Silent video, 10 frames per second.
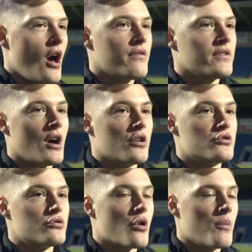I think I was
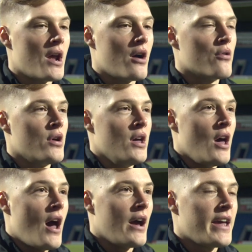just coming out.
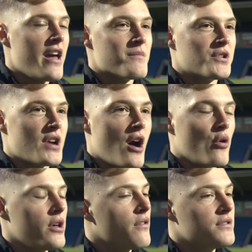I gave him a
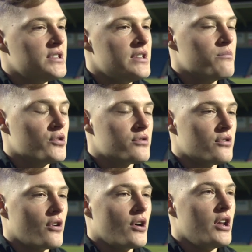shout. He obviously must
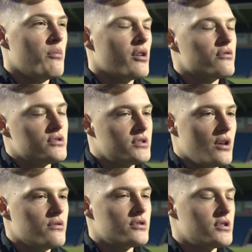have not heard it, but it was
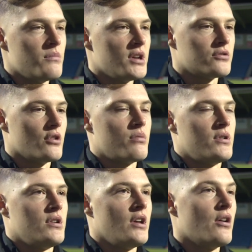just a mix-up,
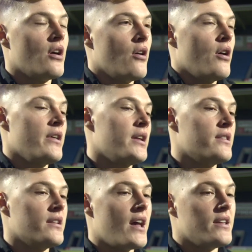and at the end
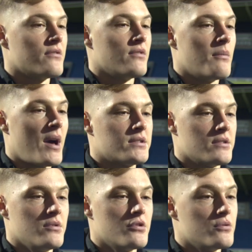of the day, it didn't really
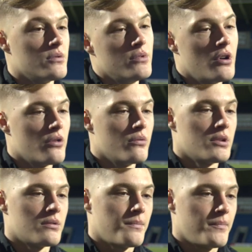matter because we got the win.